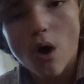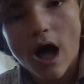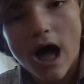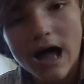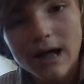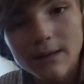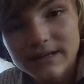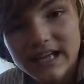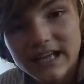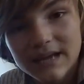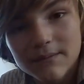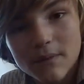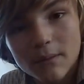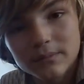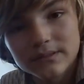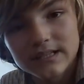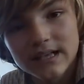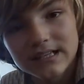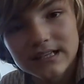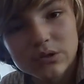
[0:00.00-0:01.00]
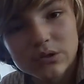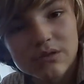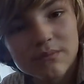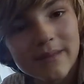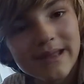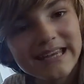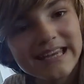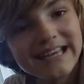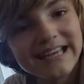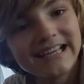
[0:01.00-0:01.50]
I became obsessed with
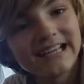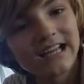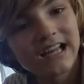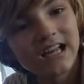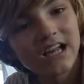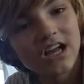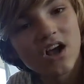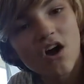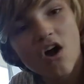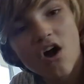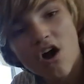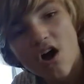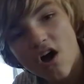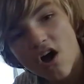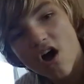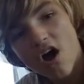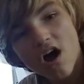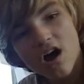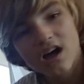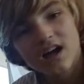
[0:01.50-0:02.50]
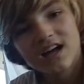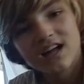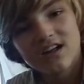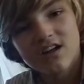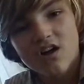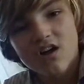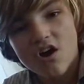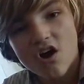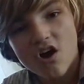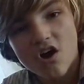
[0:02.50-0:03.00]
making
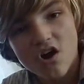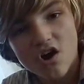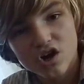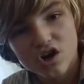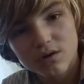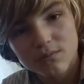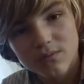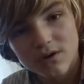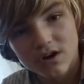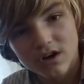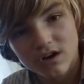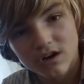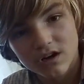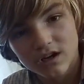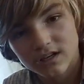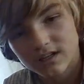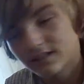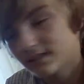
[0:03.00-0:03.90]
armor.